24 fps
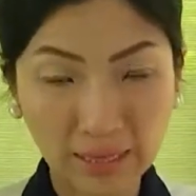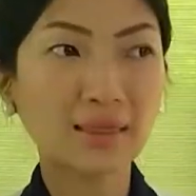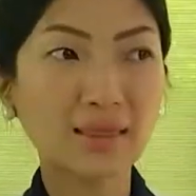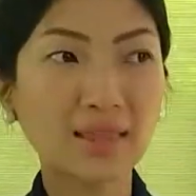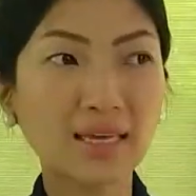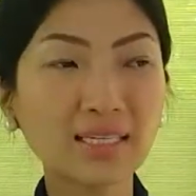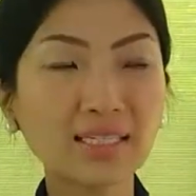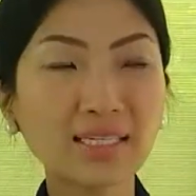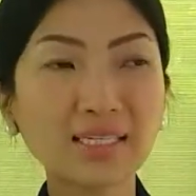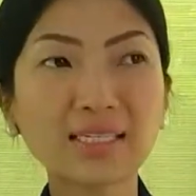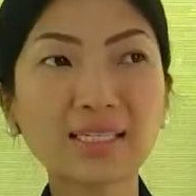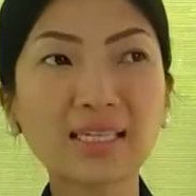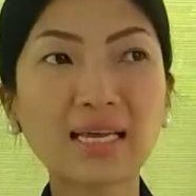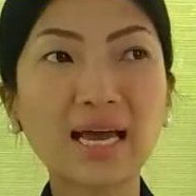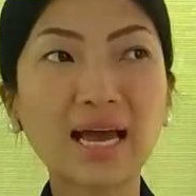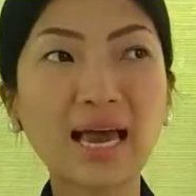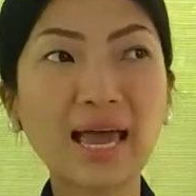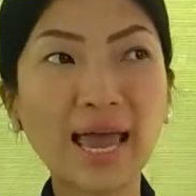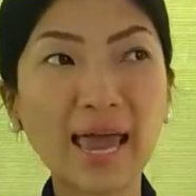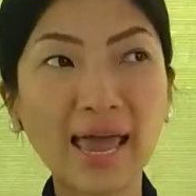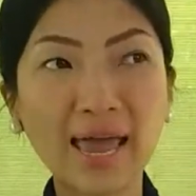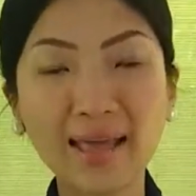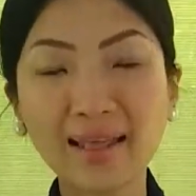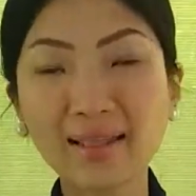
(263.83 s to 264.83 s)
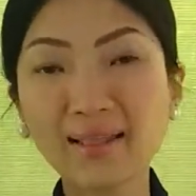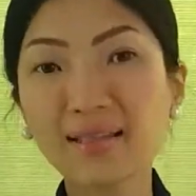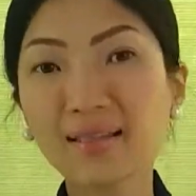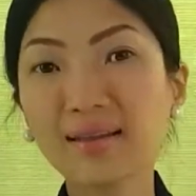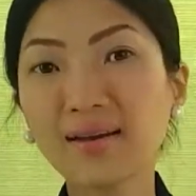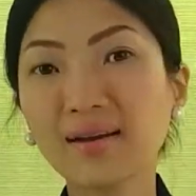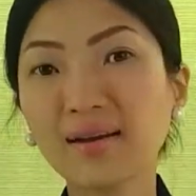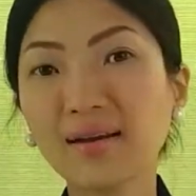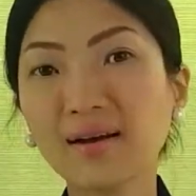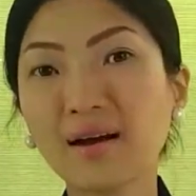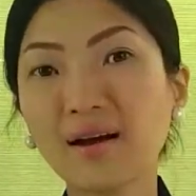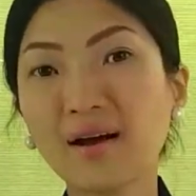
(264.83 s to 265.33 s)
This is the
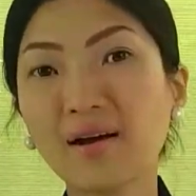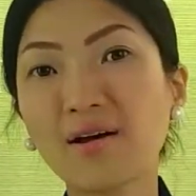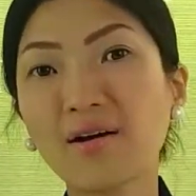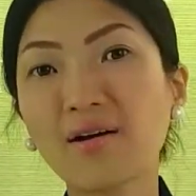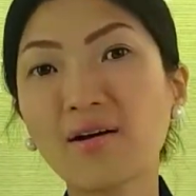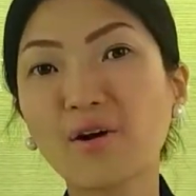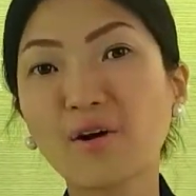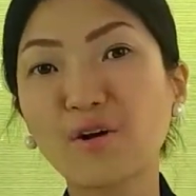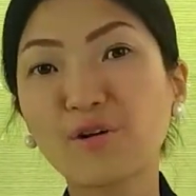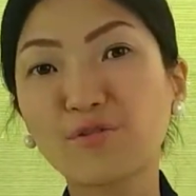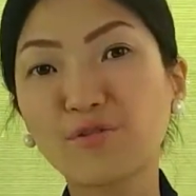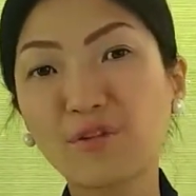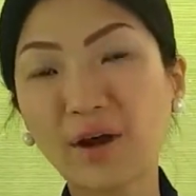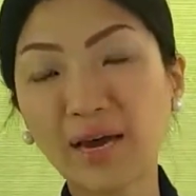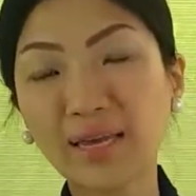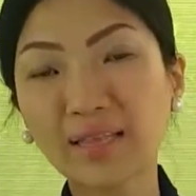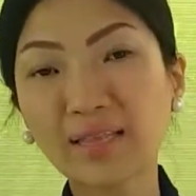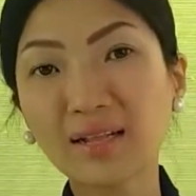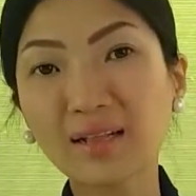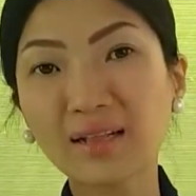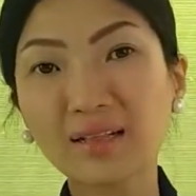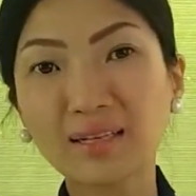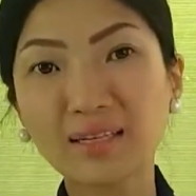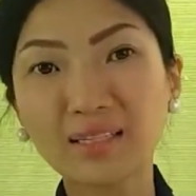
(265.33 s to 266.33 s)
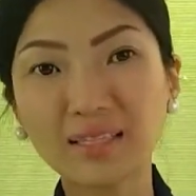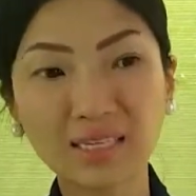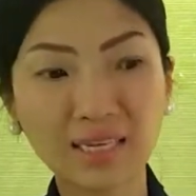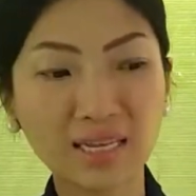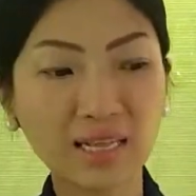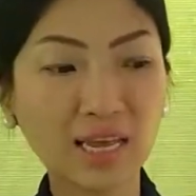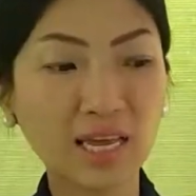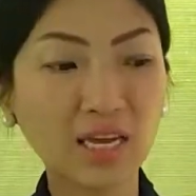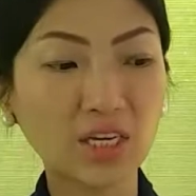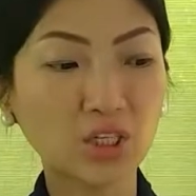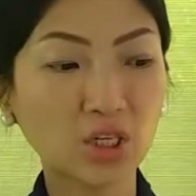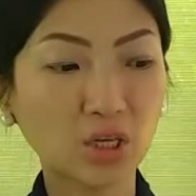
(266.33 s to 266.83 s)
end or final
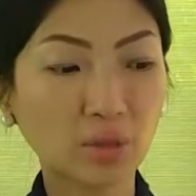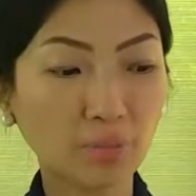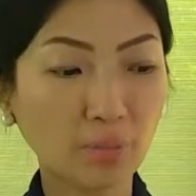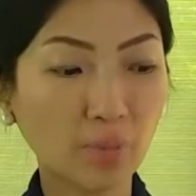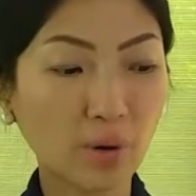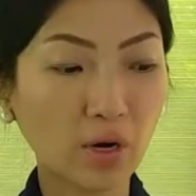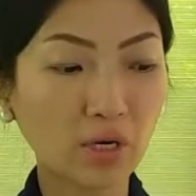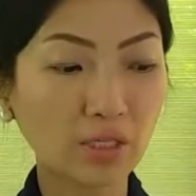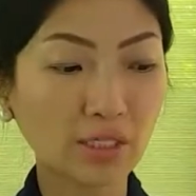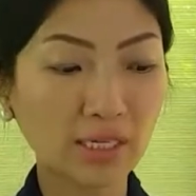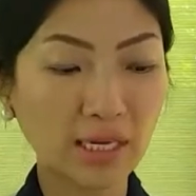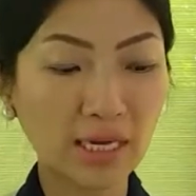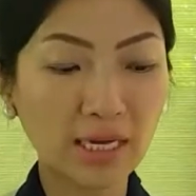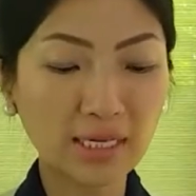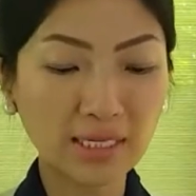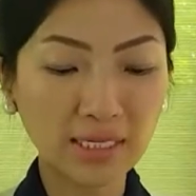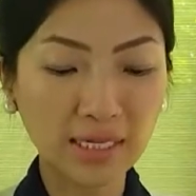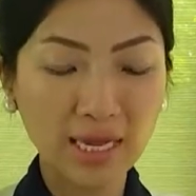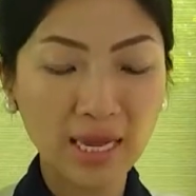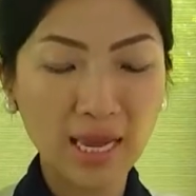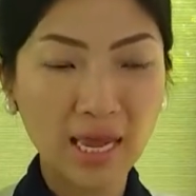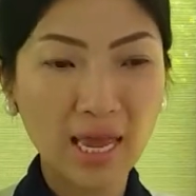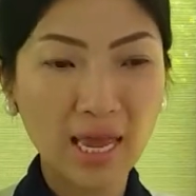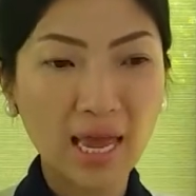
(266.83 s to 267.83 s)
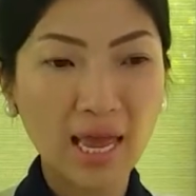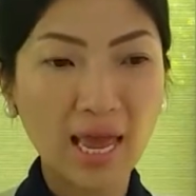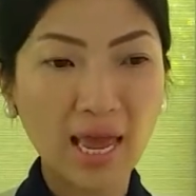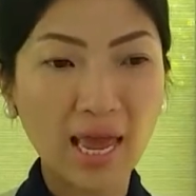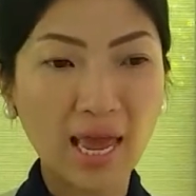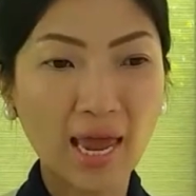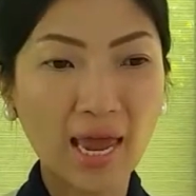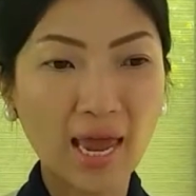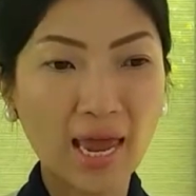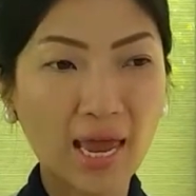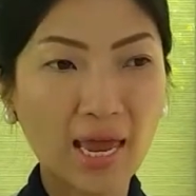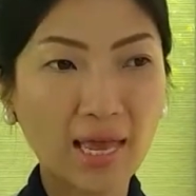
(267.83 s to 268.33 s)
distillation process,
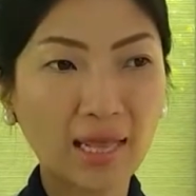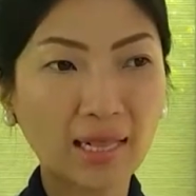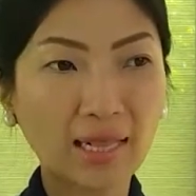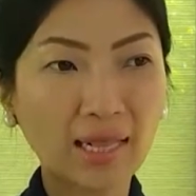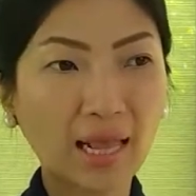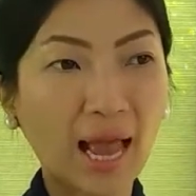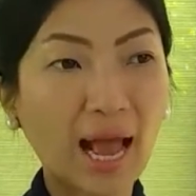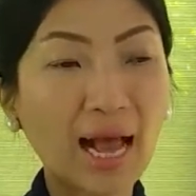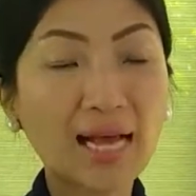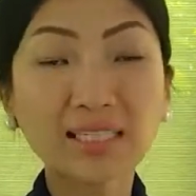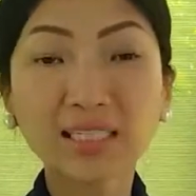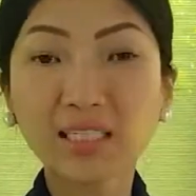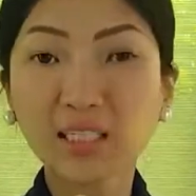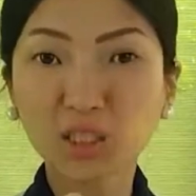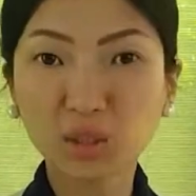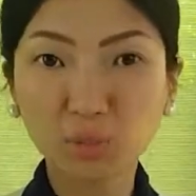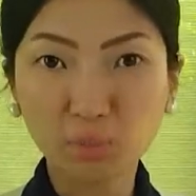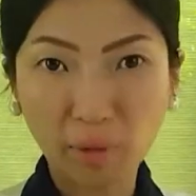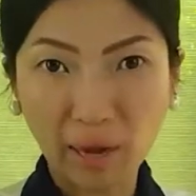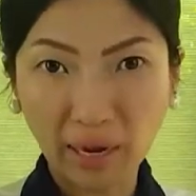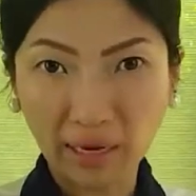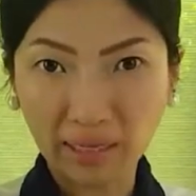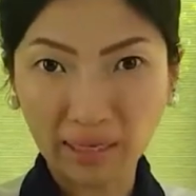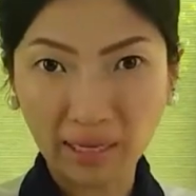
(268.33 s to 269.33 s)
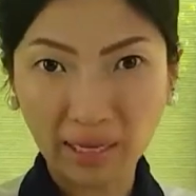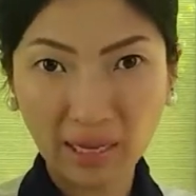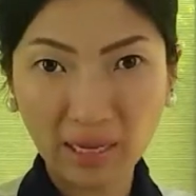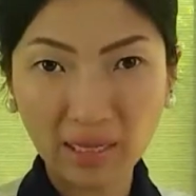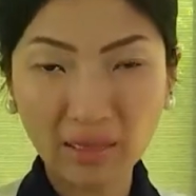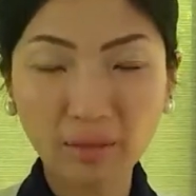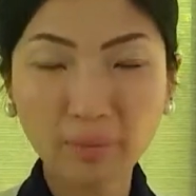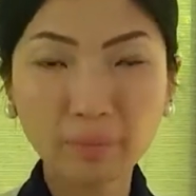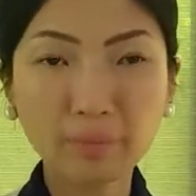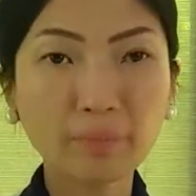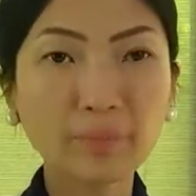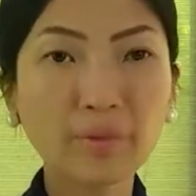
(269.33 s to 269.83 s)
and as
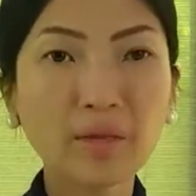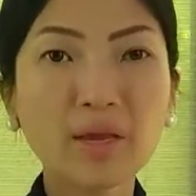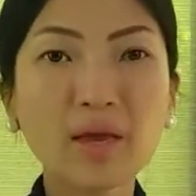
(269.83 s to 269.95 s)
expected,